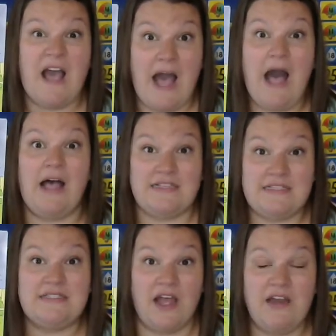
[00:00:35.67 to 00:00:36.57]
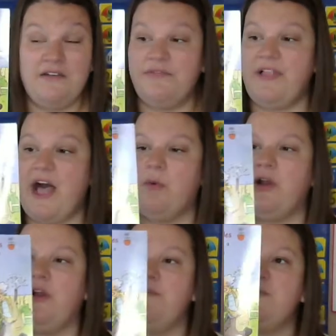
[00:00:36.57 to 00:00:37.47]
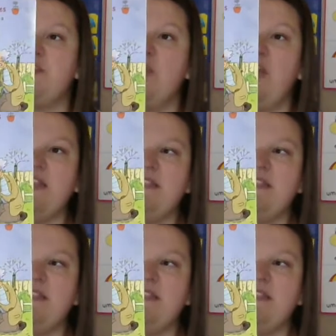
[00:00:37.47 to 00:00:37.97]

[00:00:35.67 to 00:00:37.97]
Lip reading: A sunflower. So let's